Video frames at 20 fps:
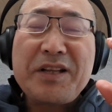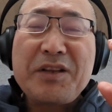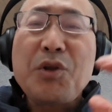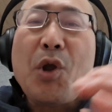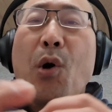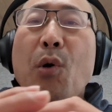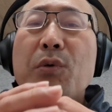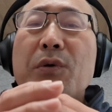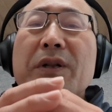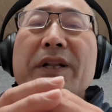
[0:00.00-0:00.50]

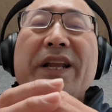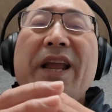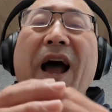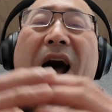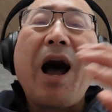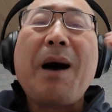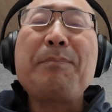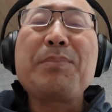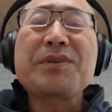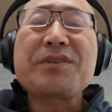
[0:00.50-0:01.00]
totally
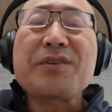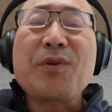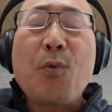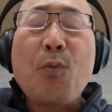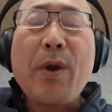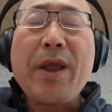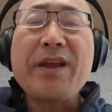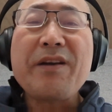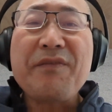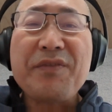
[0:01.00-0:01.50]
opposite
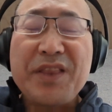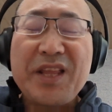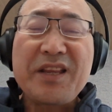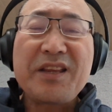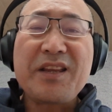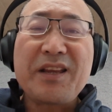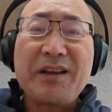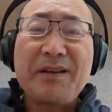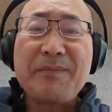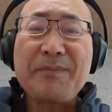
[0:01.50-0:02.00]
way of
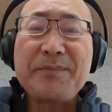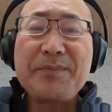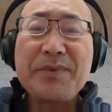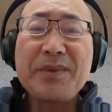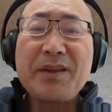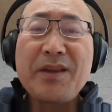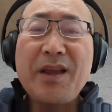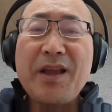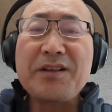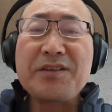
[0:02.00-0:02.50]
thinking.
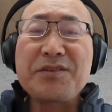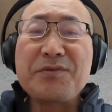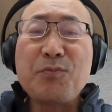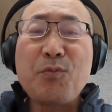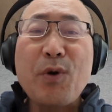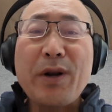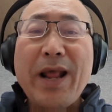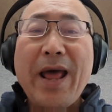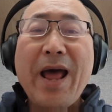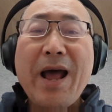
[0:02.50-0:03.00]
And
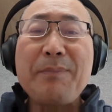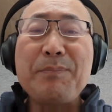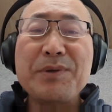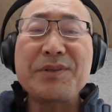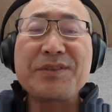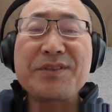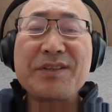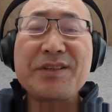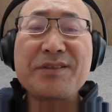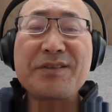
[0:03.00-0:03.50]
what
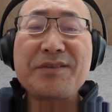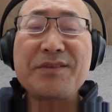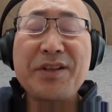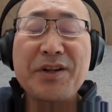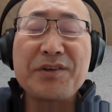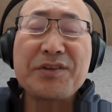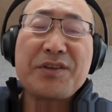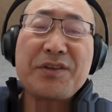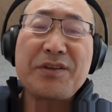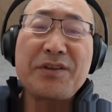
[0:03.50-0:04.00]
happens is
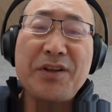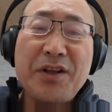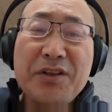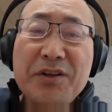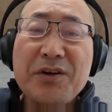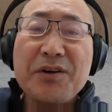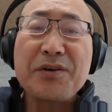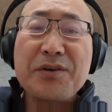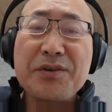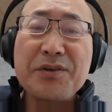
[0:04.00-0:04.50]
there's
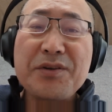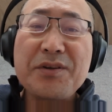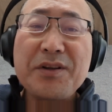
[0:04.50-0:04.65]
another